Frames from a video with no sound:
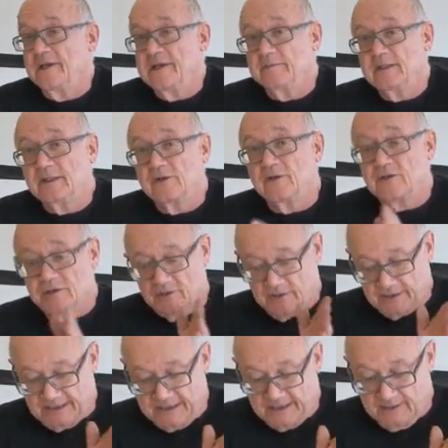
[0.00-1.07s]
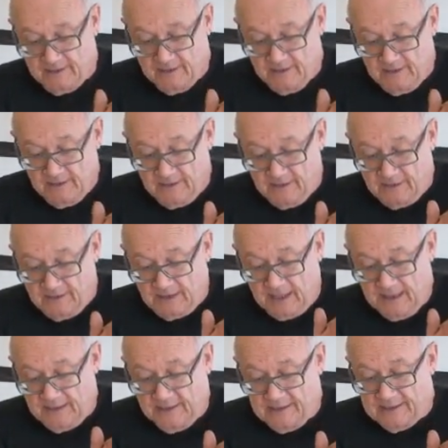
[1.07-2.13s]
I mean, those who said
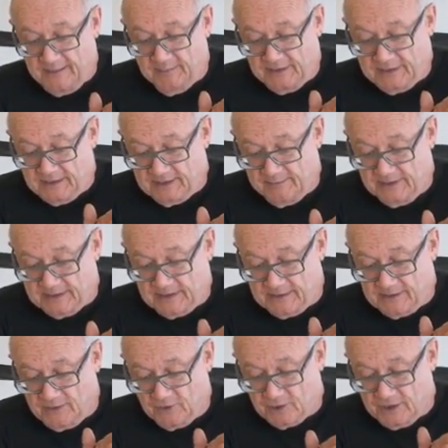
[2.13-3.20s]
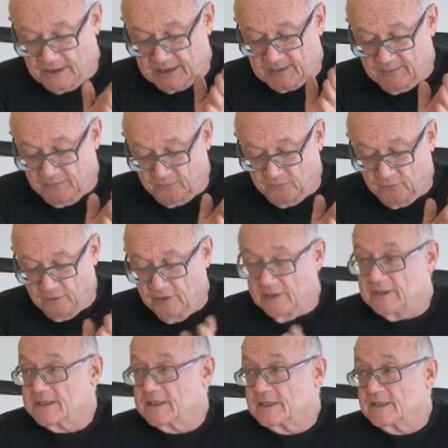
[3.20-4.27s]
anti-Semitism is the socialism of
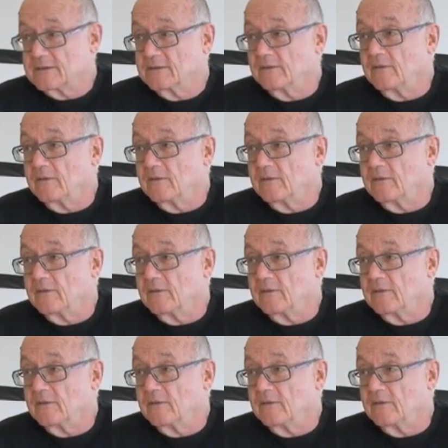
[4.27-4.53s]
fools,